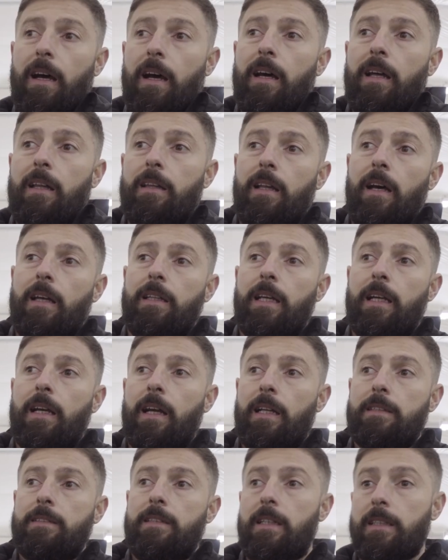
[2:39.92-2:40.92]
and the
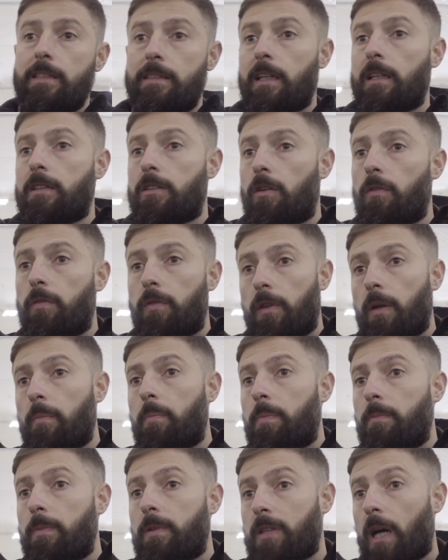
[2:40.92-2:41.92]
characteristics of the
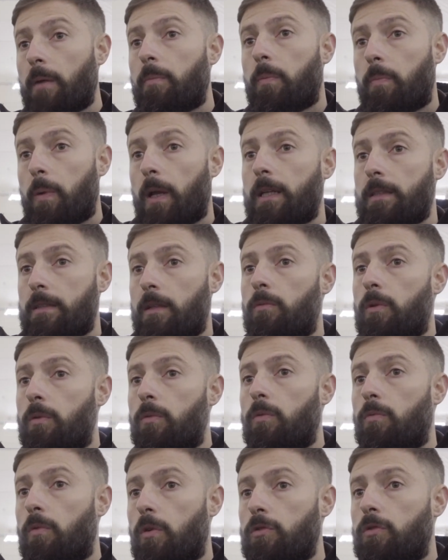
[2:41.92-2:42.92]
type of players that we
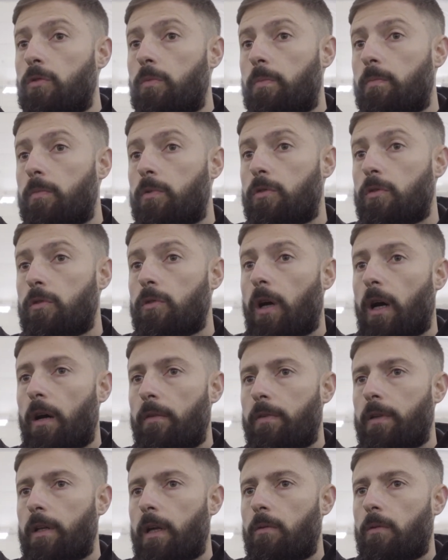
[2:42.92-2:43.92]
would want to
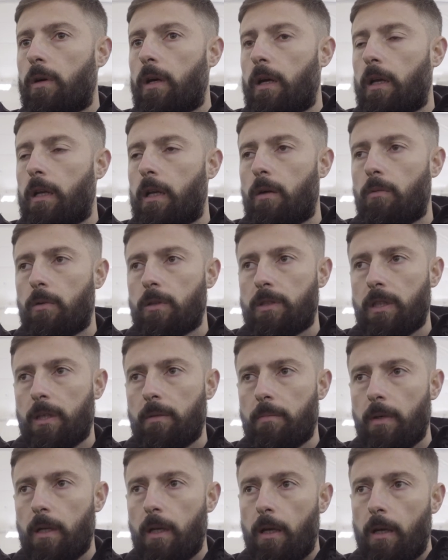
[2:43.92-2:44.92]
have in our
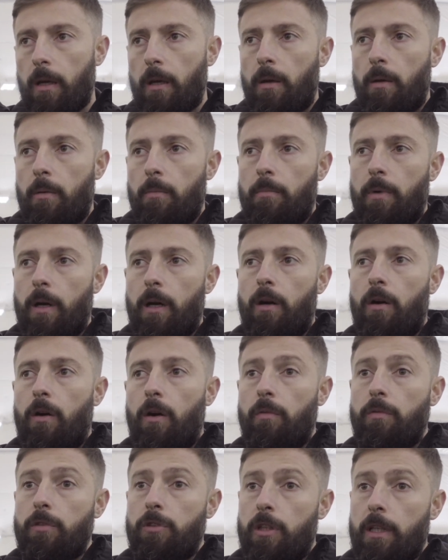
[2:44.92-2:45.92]
team. But
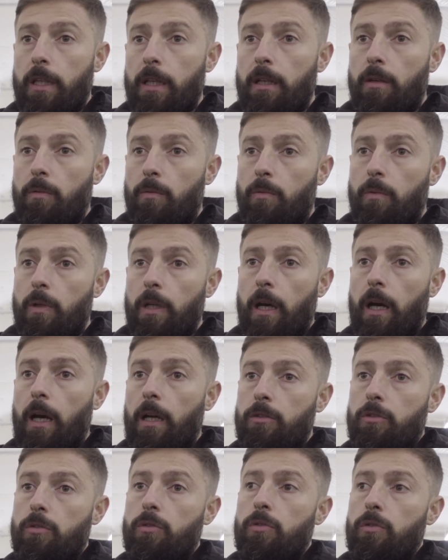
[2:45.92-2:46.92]
obviously we
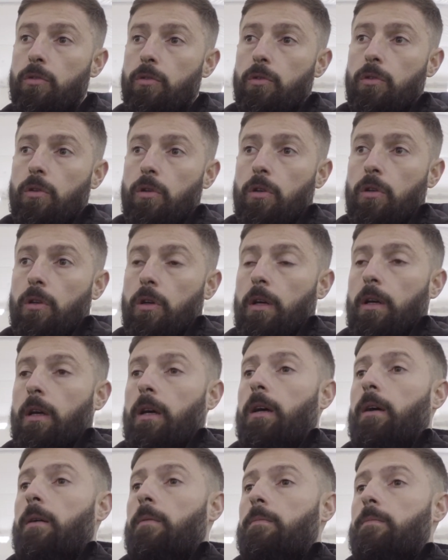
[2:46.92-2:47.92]
had to
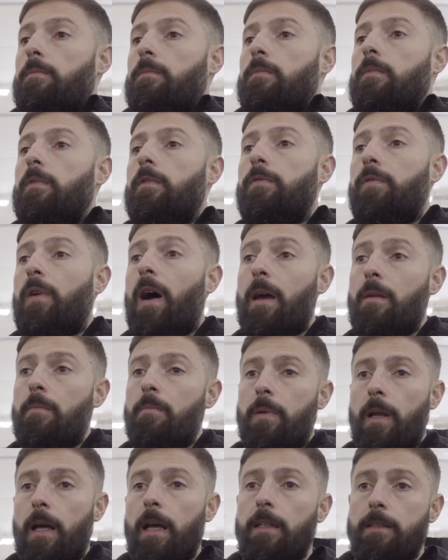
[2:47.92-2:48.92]

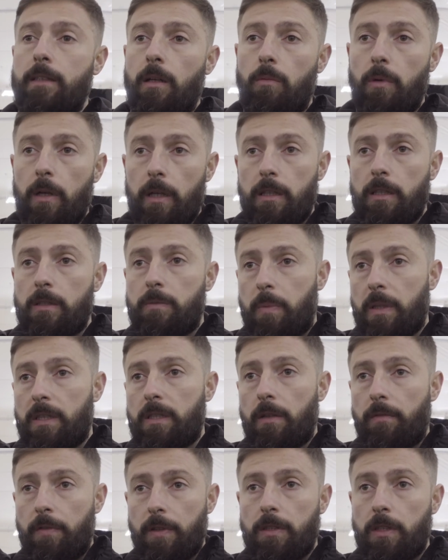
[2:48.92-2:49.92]
find players that were in a
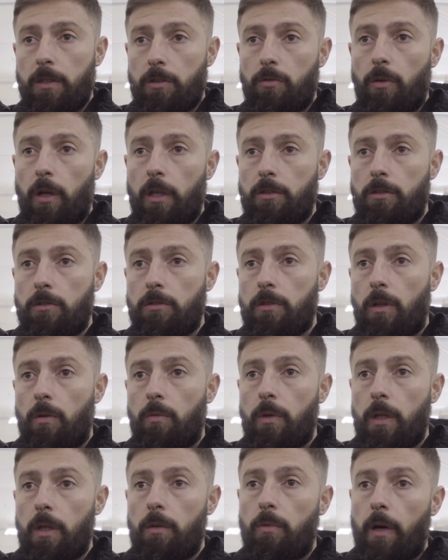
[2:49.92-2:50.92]
specific situations that
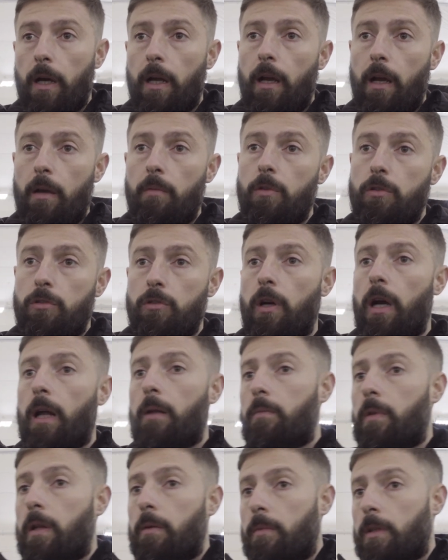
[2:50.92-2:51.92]
we were able to
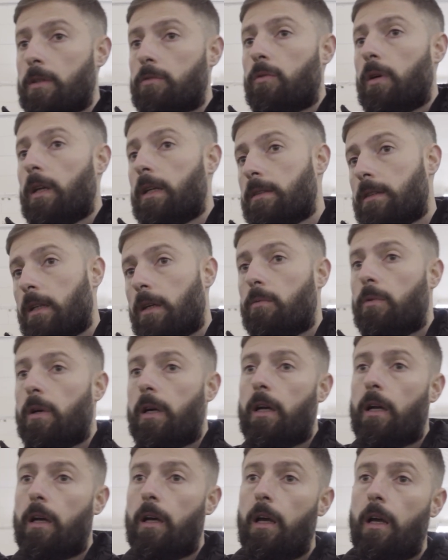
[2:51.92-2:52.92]
help them as well as they
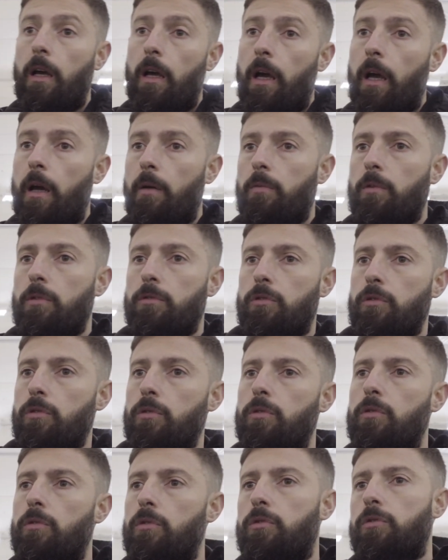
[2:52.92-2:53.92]
were able
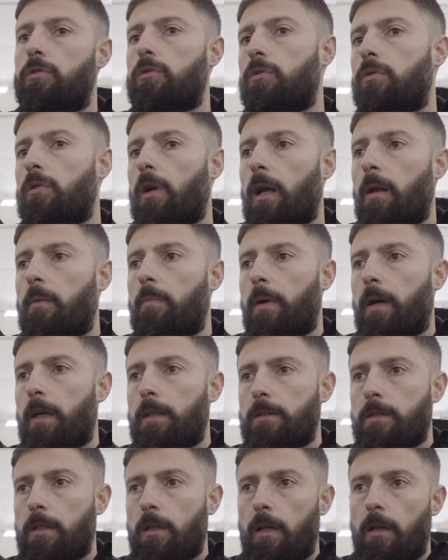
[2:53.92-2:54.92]
to help
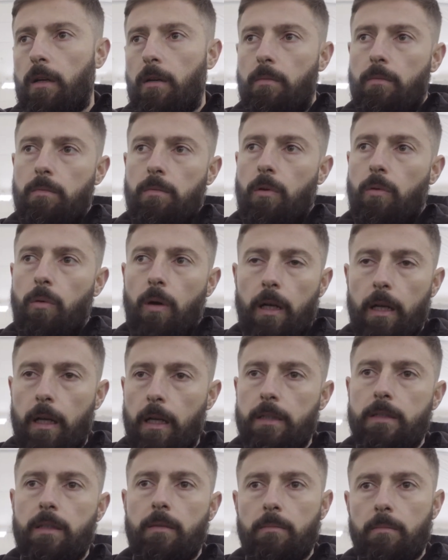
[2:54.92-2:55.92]
us. Juanan
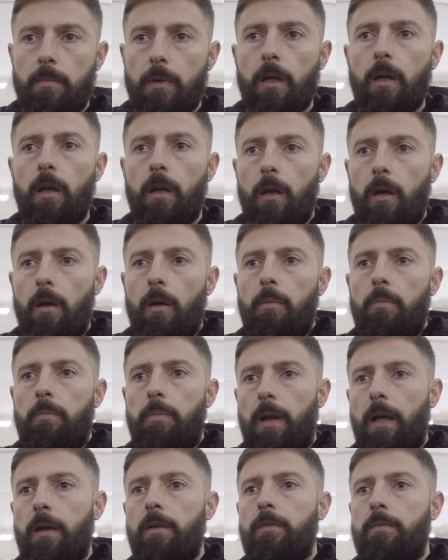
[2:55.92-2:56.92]
hasn't
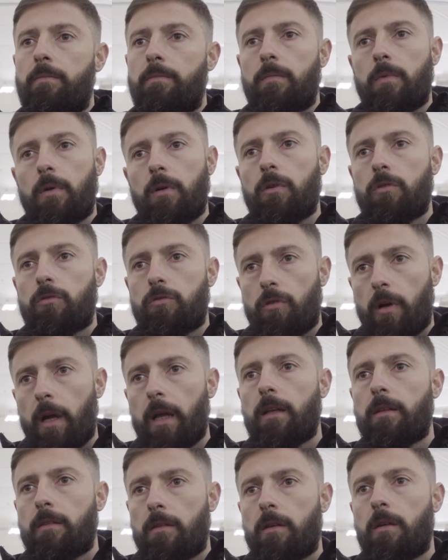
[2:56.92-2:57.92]
played or
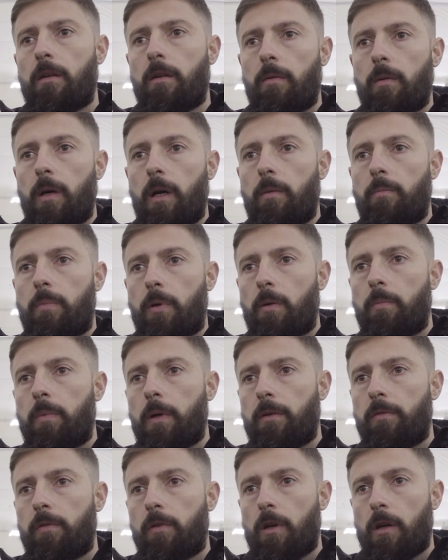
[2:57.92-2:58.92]
trained
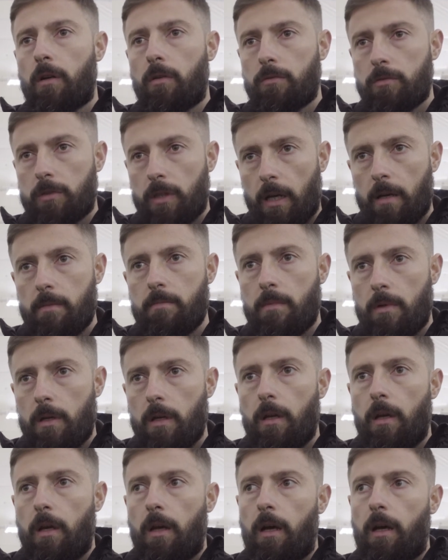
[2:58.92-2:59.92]
properly for a long time,
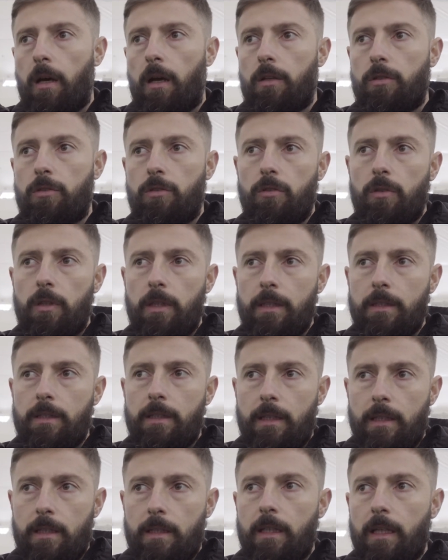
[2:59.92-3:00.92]
so he's
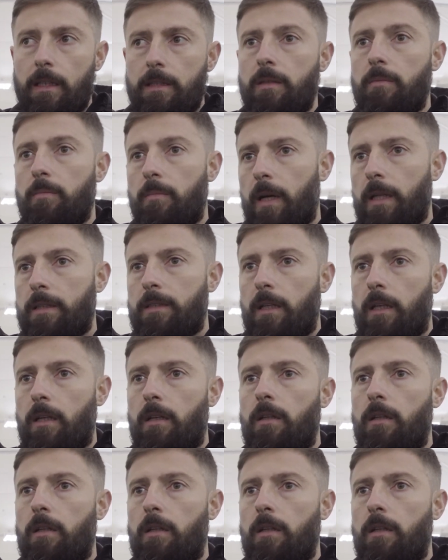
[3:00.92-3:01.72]
getting better.